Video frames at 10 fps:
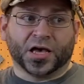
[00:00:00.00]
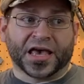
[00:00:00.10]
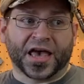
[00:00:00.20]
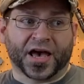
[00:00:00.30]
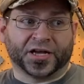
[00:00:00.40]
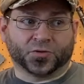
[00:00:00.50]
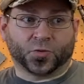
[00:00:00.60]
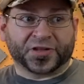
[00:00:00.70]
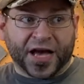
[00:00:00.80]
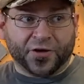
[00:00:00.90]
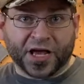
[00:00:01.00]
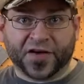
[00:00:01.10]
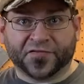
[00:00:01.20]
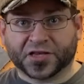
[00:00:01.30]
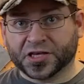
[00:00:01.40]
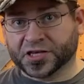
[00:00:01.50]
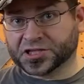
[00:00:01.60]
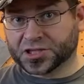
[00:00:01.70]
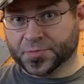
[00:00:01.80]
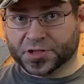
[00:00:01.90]
And without having the
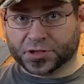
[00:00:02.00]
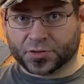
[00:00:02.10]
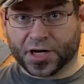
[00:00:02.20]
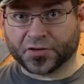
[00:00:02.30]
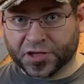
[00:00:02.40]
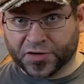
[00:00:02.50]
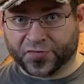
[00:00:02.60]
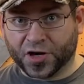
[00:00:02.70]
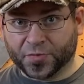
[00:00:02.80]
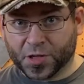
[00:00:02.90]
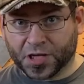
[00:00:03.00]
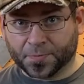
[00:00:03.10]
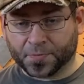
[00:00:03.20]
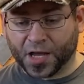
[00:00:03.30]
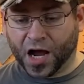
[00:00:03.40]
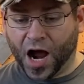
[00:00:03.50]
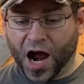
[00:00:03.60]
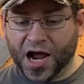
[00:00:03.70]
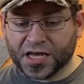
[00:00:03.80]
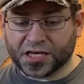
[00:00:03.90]
instrument directly in front of me,
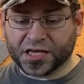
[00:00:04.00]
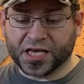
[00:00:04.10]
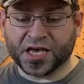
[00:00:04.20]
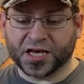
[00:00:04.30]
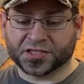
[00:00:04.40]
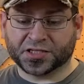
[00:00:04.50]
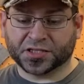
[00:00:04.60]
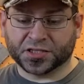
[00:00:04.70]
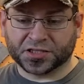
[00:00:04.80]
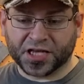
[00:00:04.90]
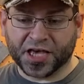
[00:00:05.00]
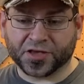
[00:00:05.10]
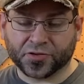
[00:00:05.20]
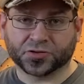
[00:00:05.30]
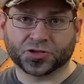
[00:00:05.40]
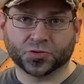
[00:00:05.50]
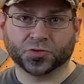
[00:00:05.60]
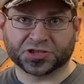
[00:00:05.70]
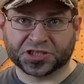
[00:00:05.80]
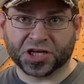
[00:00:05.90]
I can't take those
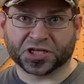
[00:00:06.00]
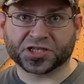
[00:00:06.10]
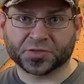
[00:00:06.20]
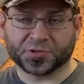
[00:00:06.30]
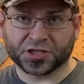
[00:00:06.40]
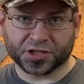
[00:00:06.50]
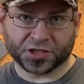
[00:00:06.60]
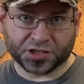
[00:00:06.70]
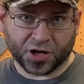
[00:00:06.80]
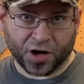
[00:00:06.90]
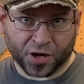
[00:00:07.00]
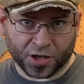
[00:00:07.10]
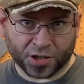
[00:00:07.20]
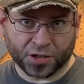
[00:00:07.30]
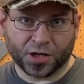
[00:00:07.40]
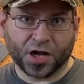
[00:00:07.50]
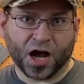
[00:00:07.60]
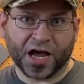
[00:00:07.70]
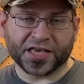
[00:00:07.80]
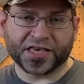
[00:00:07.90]
tools and touch them to the guitar.
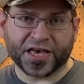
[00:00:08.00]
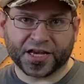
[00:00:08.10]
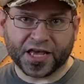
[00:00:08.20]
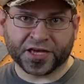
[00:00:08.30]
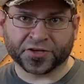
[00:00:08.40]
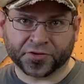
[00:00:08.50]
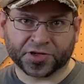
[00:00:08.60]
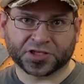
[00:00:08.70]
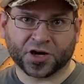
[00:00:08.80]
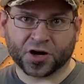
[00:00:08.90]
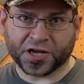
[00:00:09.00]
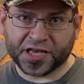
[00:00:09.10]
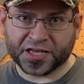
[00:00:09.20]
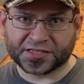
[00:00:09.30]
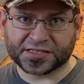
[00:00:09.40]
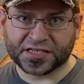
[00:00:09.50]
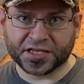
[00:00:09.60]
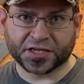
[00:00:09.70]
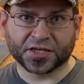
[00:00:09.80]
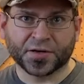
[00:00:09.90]
I can't handle the guitar, I can't see it,